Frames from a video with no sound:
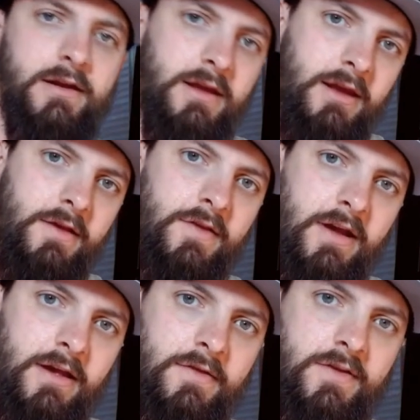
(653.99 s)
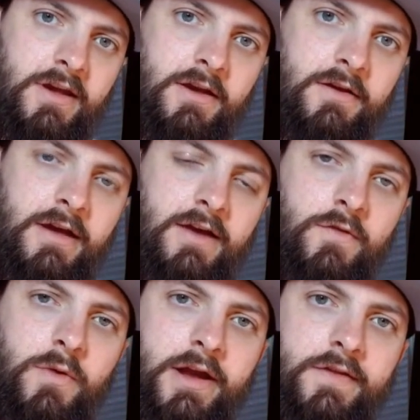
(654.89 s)
he's asking
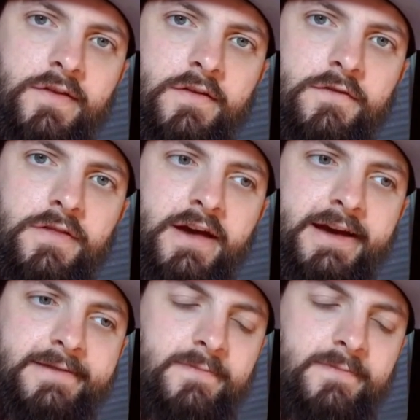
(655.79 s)
X, Y, and Z for that.